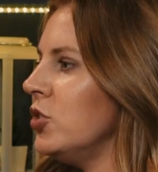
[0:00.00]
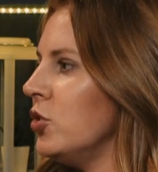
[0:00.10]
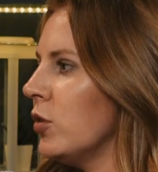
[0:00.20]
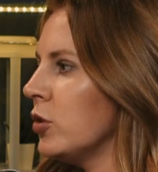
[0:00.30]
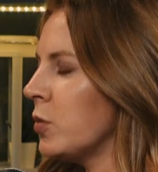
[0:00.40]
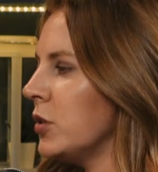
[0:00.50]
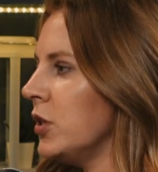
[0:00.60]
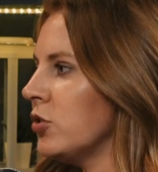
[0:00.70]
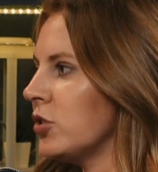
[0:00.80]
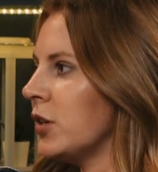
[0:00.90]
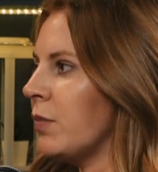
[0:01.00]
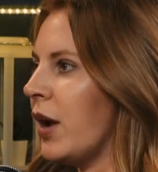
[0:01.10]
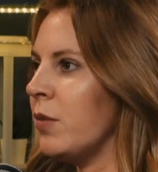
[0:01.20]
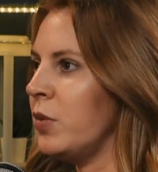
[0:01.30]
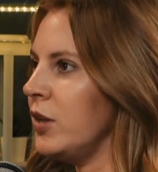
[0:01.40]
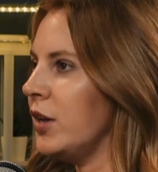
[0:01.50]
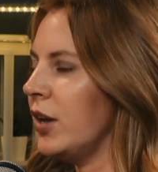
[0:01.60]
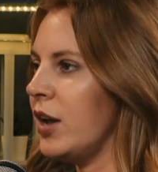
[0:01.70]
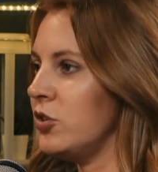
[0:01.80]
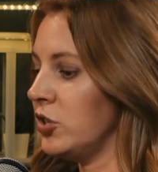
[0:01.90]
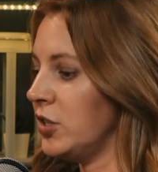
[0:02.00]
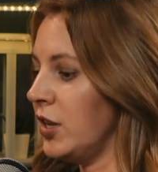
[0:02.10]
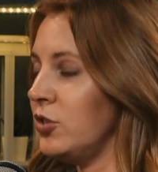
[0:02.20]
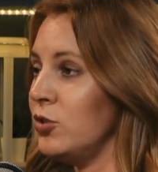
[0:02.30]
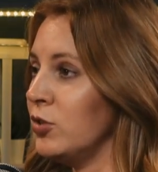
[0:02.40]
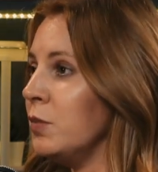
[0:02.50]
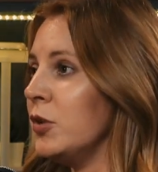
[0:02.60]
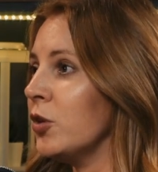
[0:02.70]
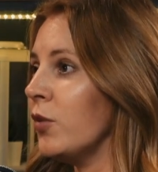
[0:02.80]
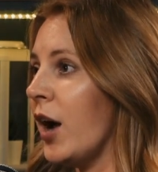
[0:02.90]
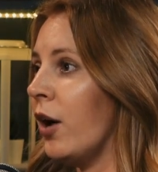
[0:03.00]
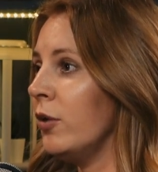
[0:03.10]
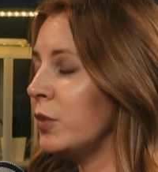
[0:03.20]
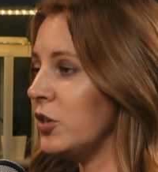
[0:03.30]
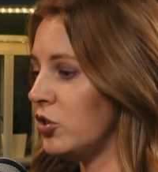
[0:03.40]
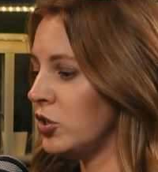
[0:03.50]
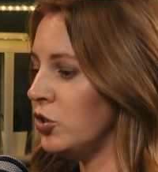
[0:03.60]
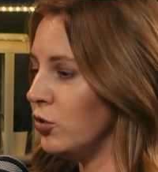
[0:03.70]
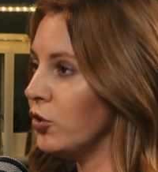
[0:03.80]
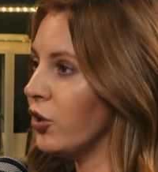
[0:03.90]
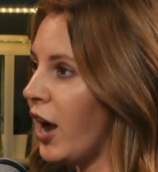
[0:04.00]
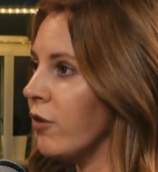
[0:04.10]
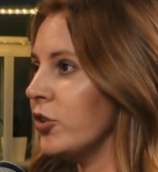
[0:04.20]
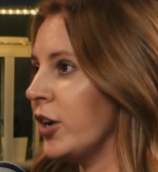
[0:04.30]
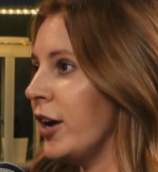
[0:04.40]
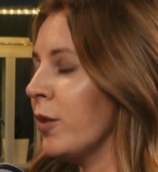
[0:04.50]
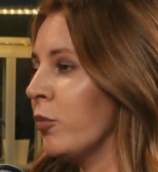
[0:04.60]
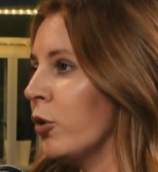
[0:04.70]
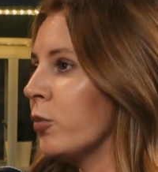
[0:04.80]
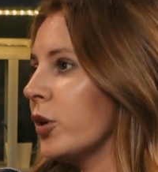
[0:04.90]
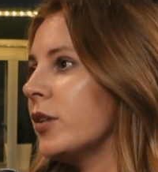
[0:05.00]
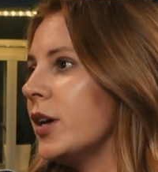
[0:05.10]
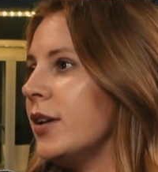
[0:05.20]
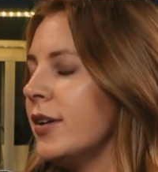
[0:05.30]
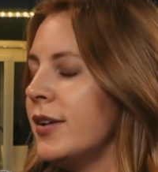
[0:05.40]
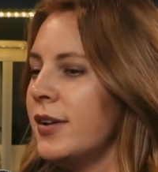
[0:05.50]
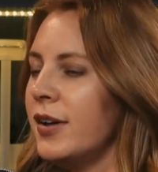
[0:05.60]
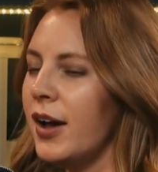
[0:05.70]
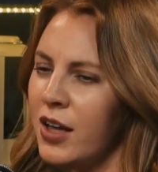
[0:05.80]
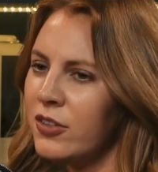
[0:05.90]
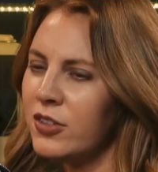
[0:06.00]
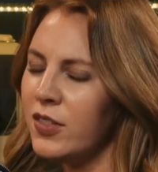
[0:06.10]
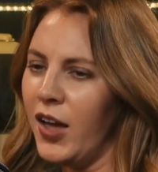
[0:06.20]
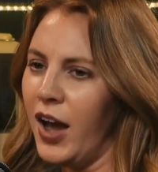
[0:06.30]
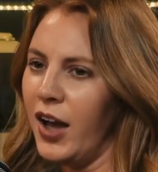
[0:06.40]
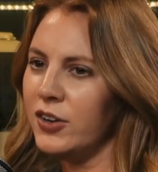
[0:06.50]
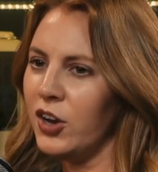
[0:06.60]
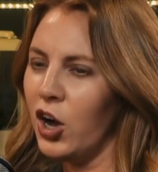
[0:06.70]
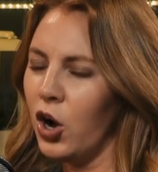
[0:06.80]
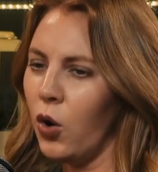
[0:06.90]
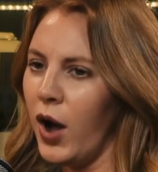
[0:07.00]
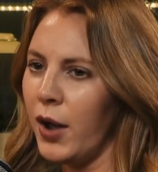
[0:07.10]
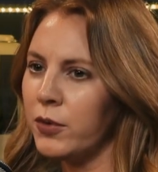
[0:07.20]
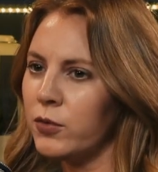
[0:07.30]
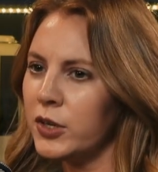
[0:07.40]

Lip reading: to do those procedures. And in my opinion, I just think do them year round, but just do your aftercare appropriately. Other than that, no, I would